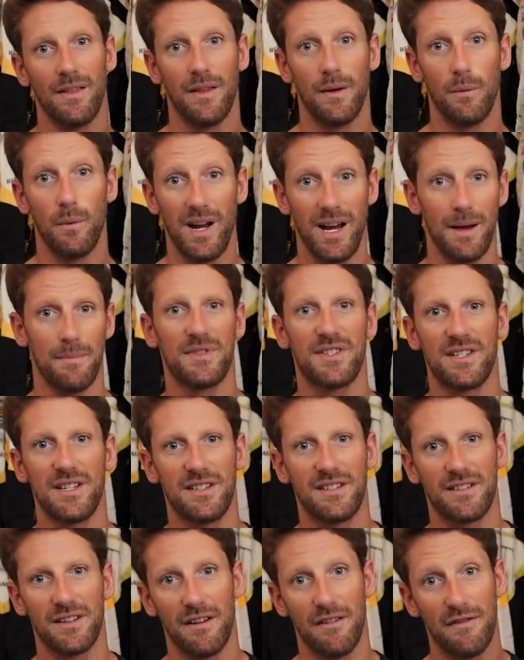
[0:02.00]
the Williams
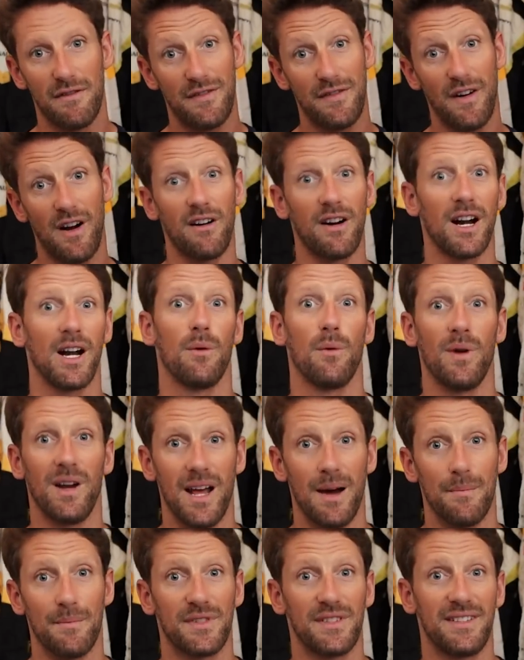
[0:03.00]
sister, Pharrell
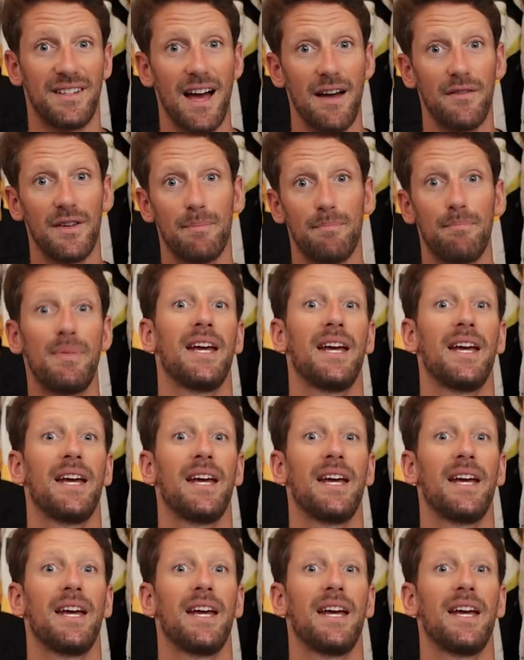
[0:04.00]
Williams, David